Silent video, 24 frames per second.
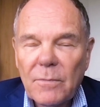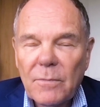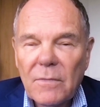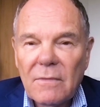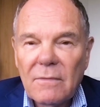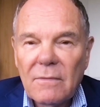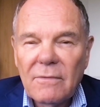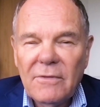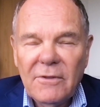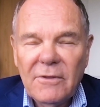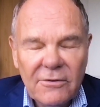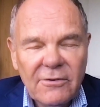
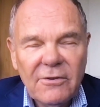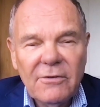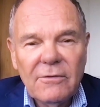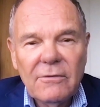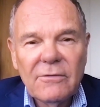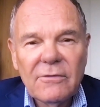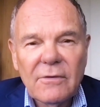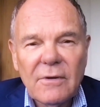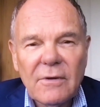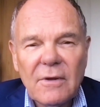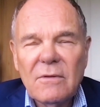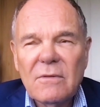this
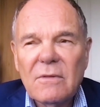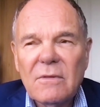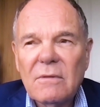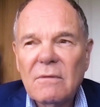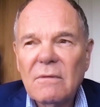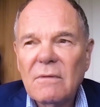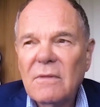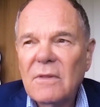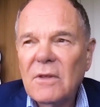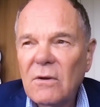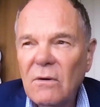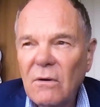is
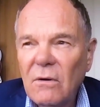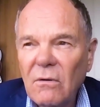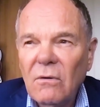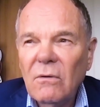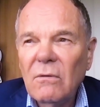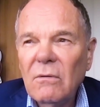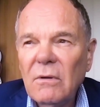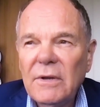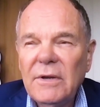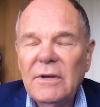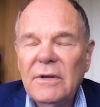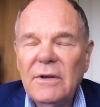the
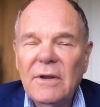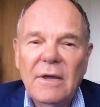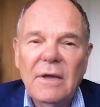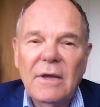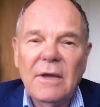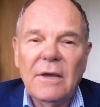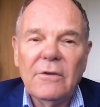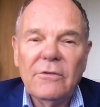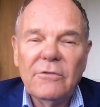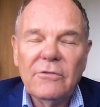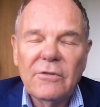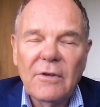early
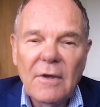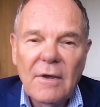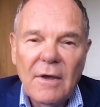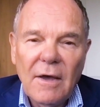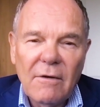days